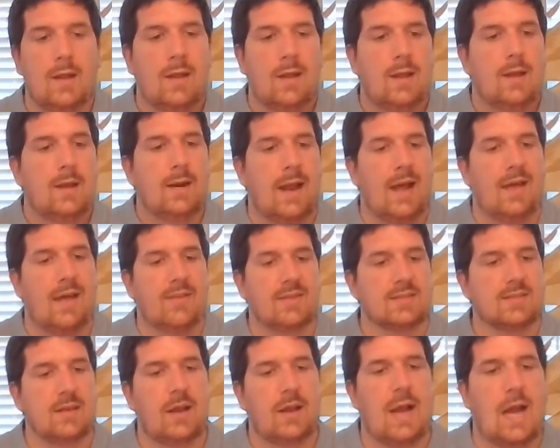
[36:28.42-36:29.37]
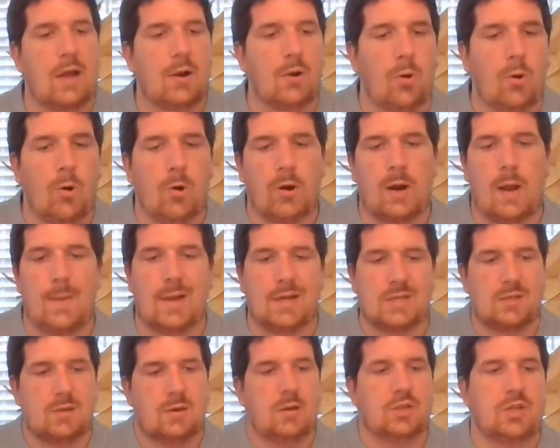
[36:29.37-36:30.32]
Now, this is a little out of order. I'm
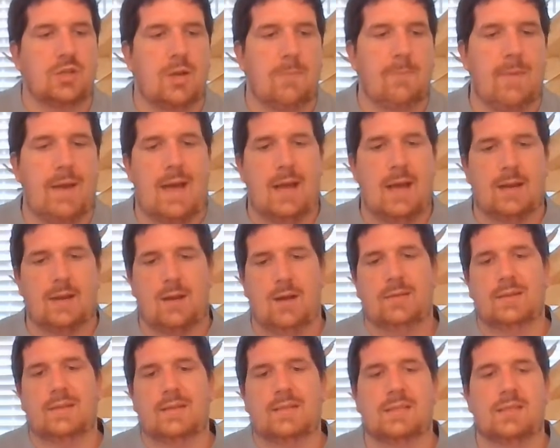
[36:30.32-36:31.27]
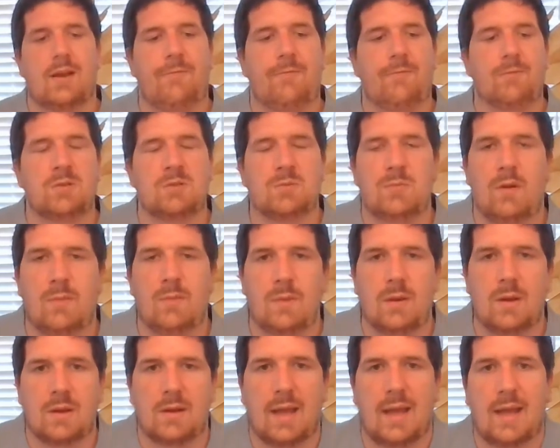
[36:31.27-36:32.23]
actually going to jump back on the suffrage movement,
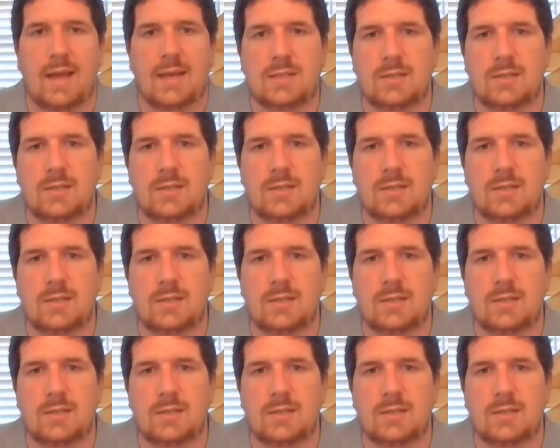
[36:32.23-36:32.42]
okay,